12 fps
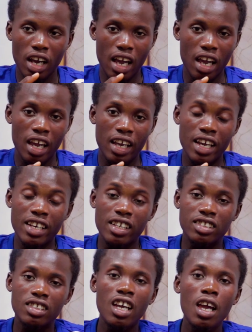in the
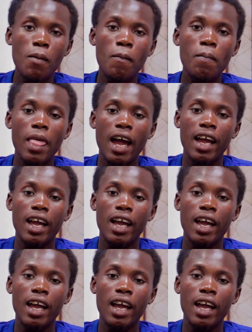same